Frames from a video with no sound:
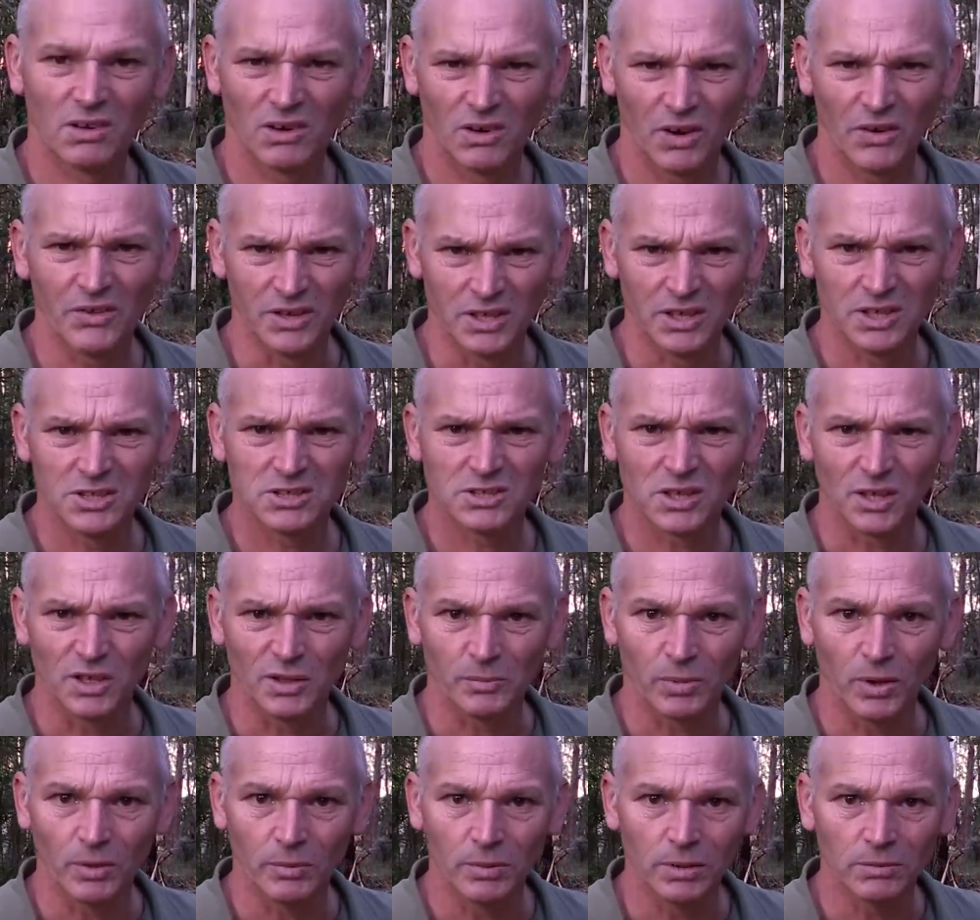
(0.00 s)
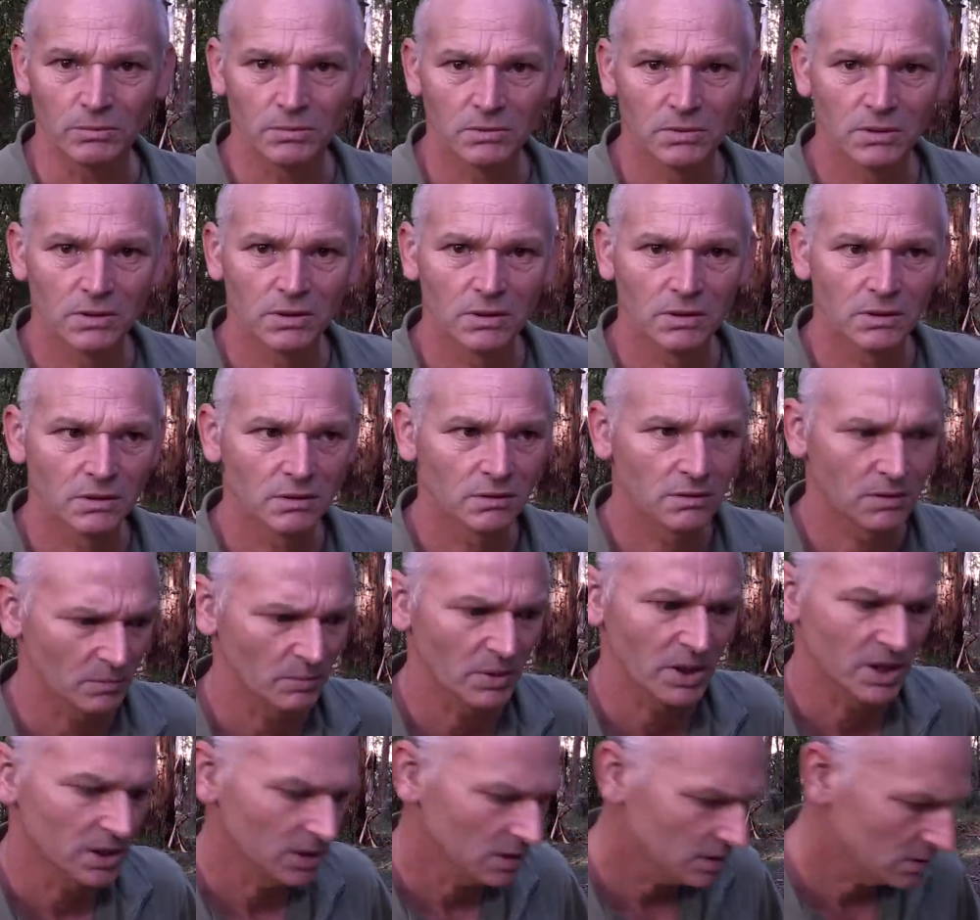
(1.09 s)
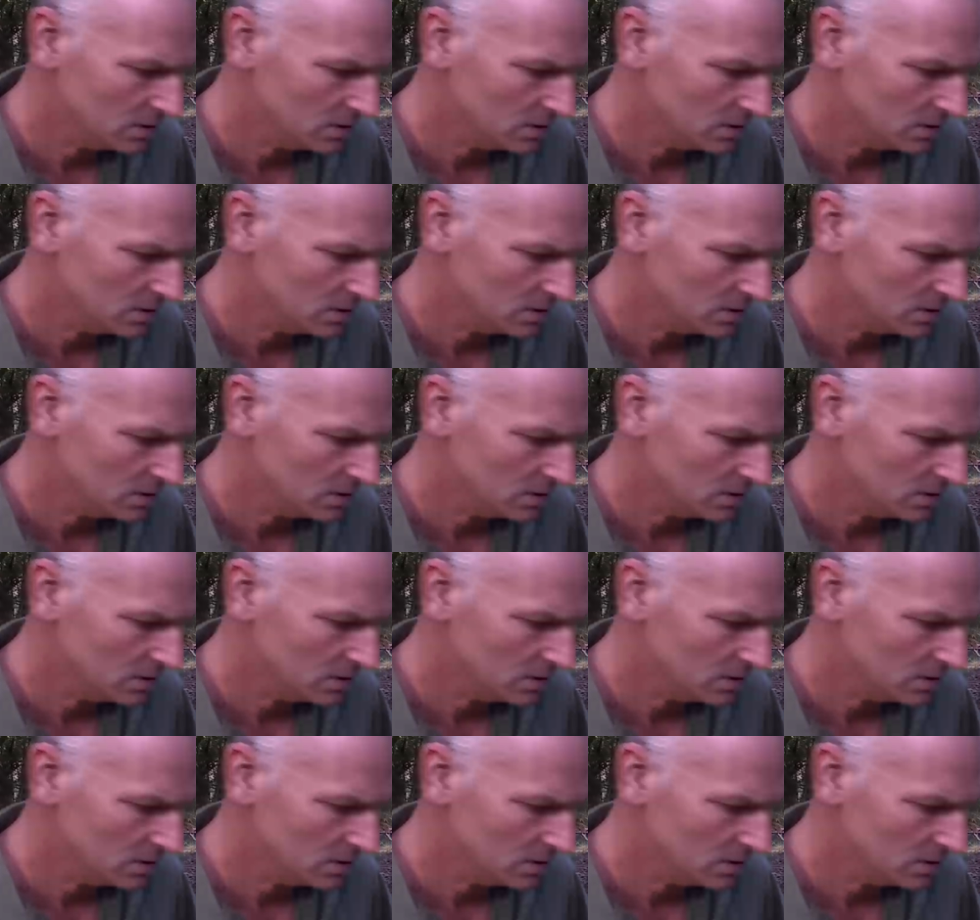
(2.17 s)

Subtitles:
I think he's got the problem, not me.